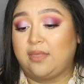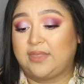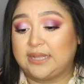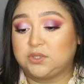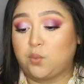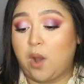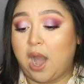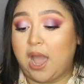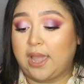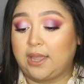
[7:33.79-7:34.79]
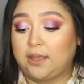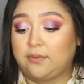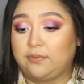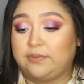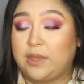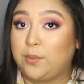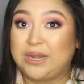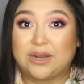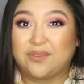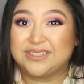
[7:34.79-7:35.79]
that's why they
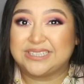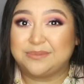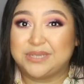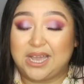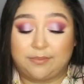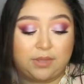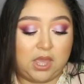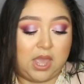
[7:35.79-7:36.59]
went out on the same time.